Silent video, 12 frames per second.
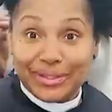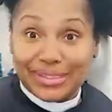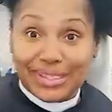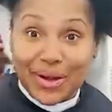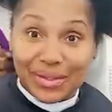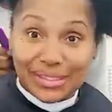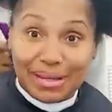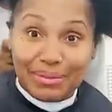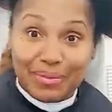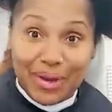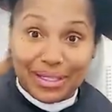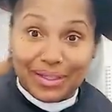as long as I've
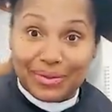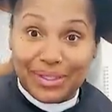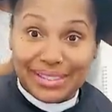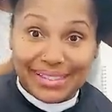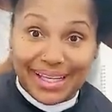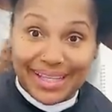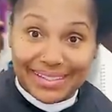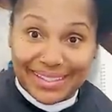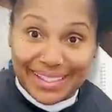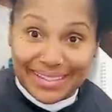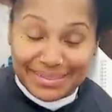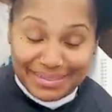been waiting on these things
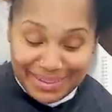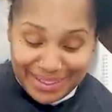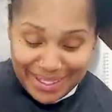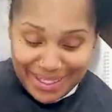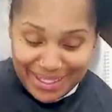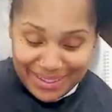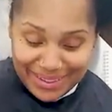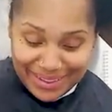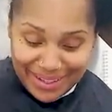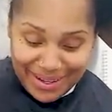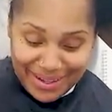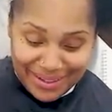getting
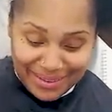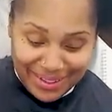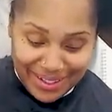installed.